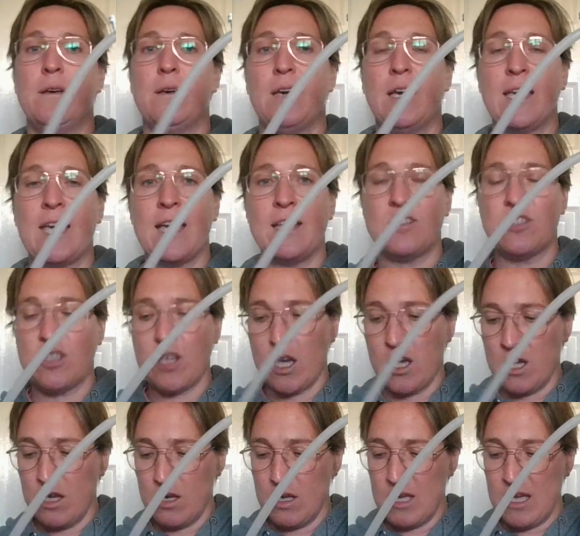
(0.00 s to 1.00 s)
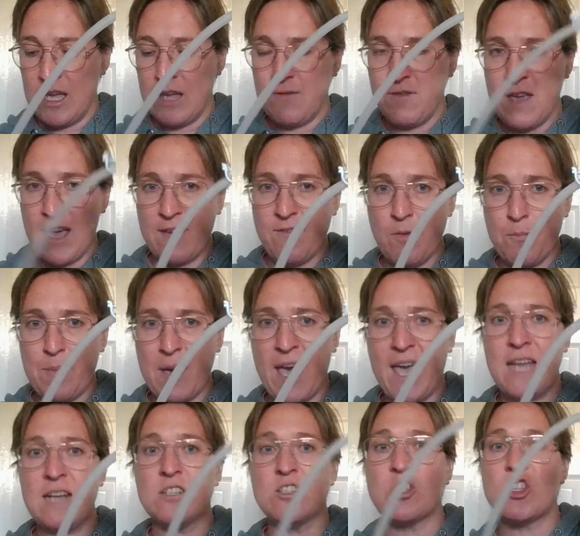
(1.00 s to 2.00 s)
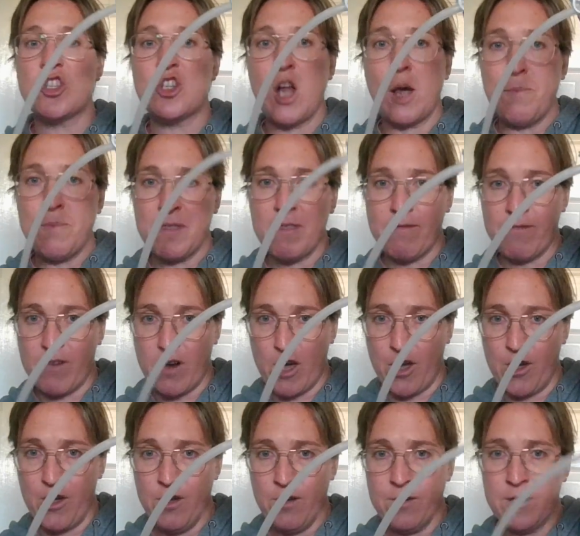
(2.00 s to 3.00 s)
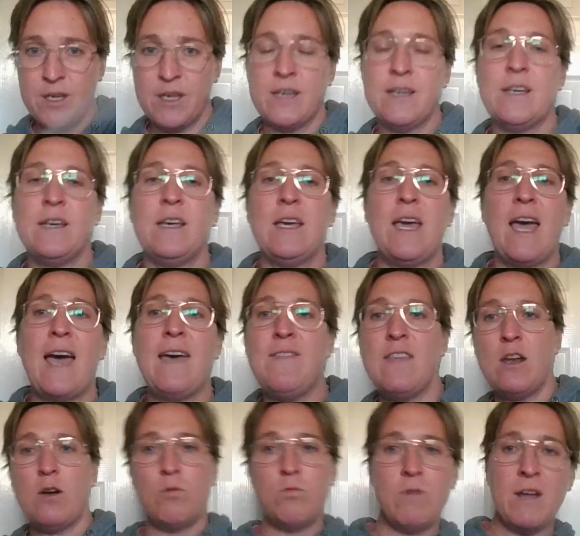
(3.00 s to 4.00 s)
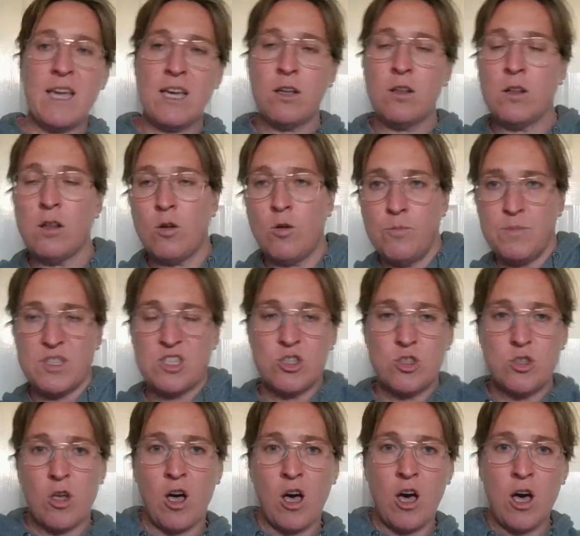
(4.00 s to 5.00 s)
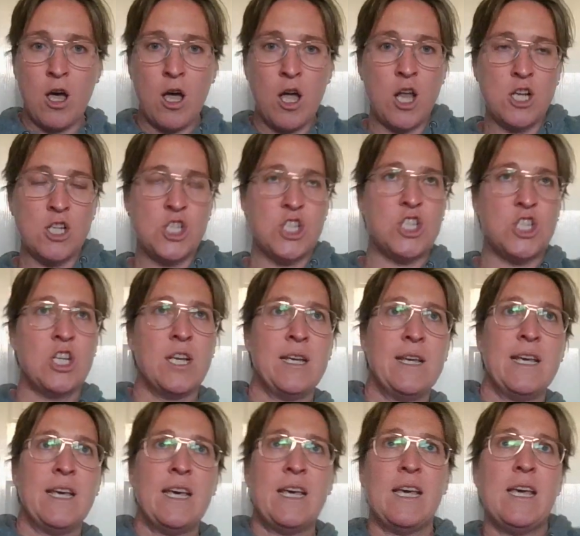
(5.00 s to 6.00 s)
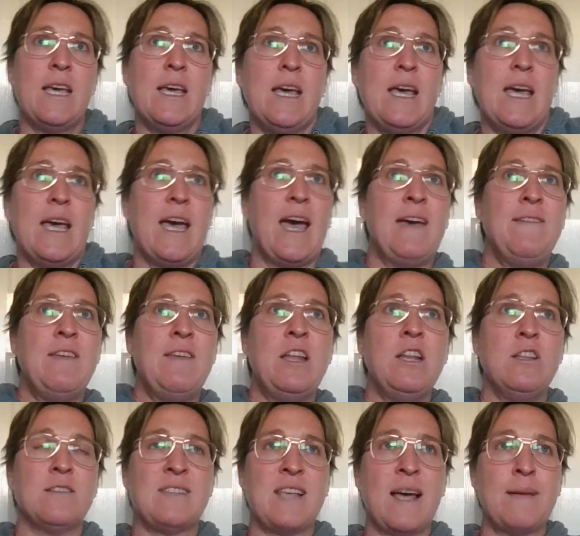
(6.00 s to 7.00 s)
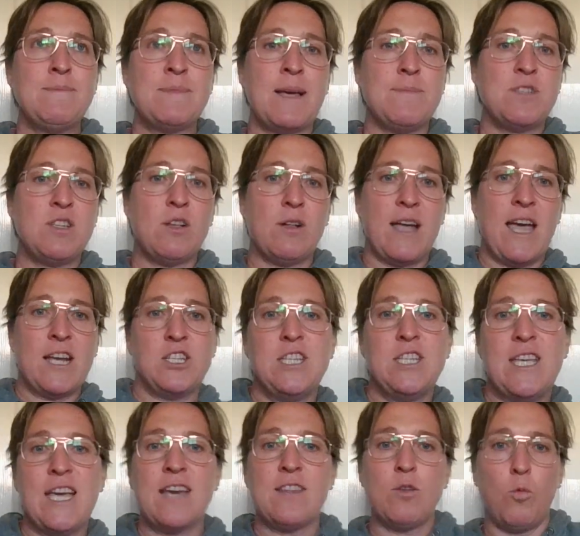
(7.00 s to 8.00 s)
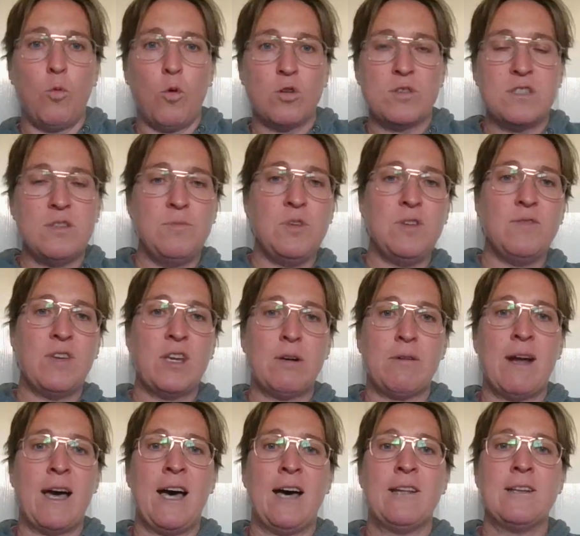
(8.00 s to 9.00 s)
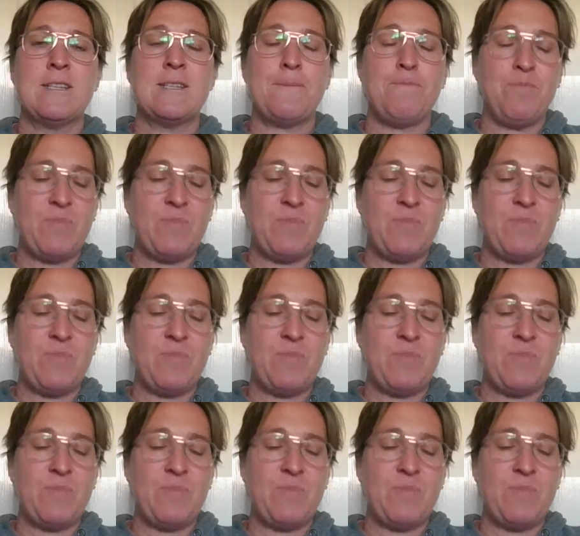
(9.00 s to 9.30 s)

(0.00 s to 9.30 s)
Okay, so if you have a pain, stop the flow and then wriggle or massage. And then sometimes you'll actually hear the water moving around.